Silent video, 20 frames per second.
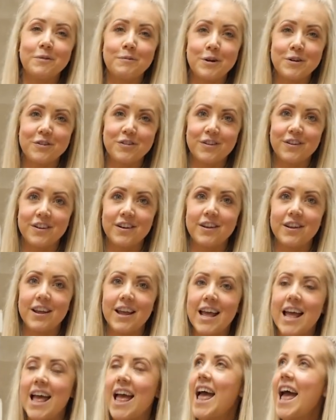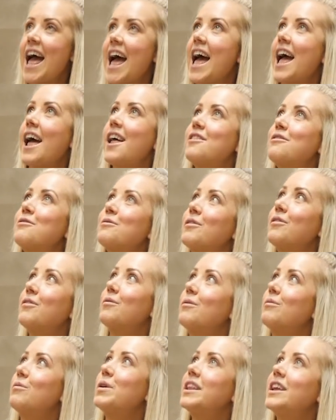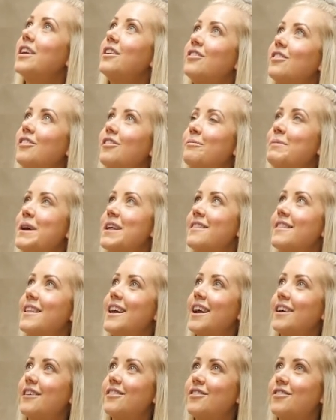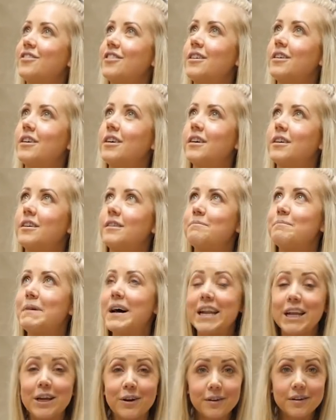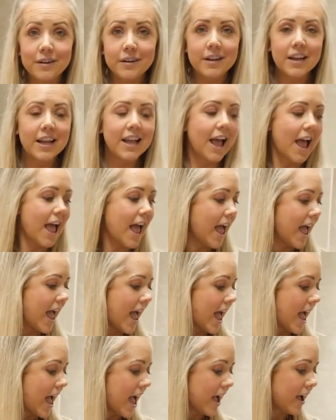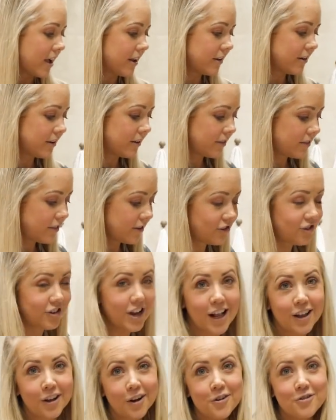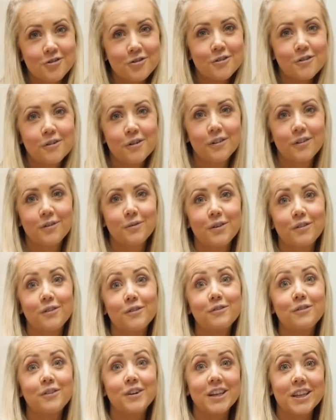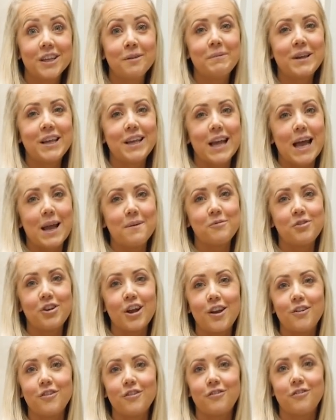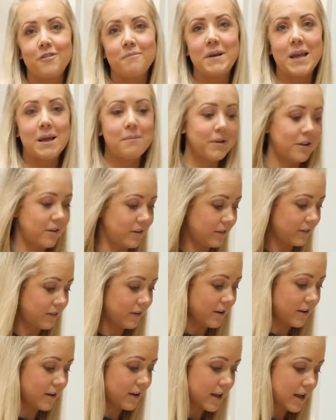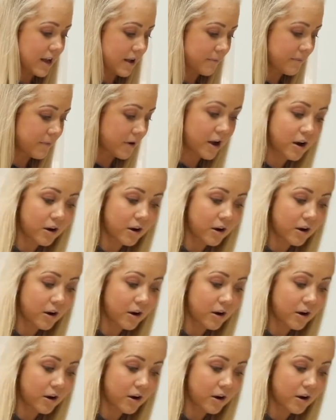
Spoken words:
wanted and was willing to spend the extra money on. The shallow drawers was a really big game changer for me because I